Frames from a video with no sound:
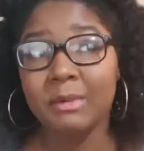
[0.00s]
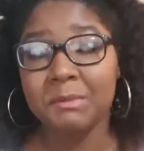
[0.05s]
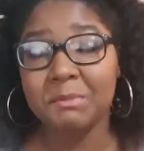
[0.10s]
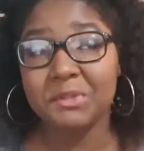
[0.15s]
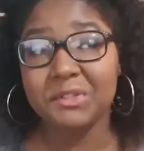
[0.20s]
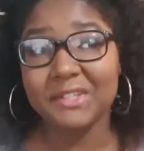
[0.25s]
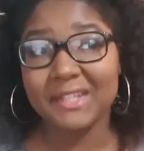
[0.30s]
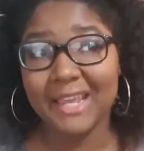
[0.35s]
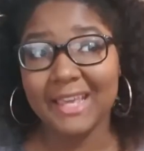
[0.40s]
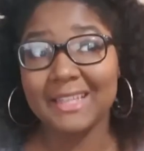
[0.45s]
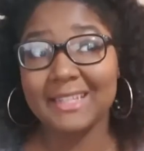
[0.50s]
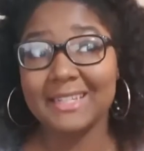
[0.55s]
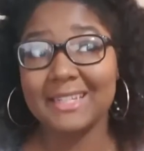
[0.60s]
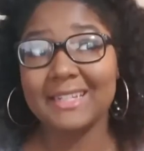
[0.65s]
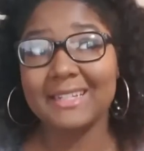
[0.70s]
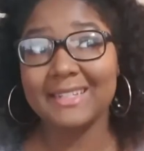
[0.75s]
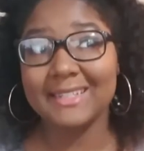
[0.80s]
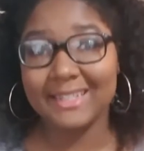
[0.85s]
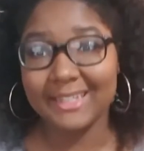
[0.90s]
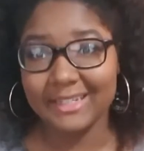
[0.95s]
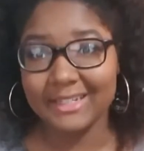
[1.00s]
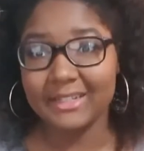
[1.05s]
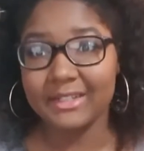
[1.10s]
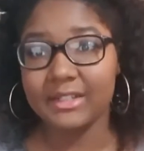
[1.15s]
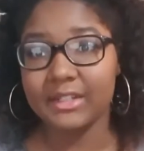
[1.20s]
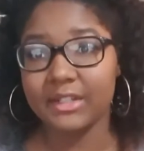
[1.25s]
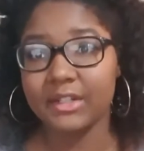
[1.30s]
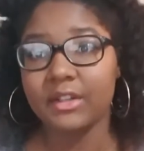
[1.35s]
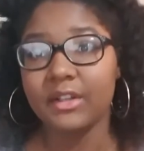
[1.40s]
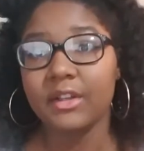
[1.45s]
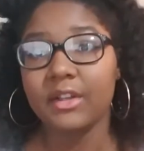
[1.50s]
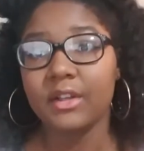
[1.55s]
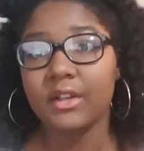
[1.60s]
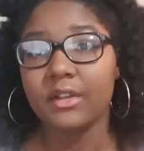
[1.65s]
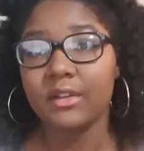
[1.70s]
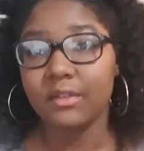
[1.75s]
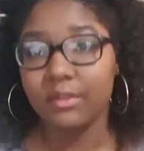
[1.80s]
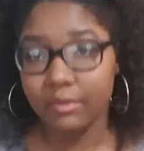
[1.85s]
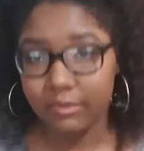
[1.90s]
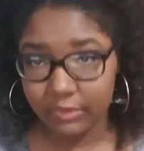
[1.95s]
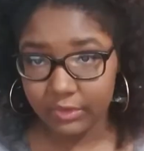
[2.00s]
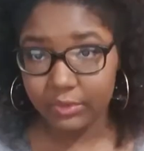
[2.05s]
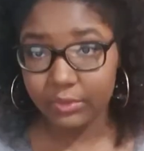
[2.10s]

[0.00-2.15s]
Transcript: In a lot of people's cases is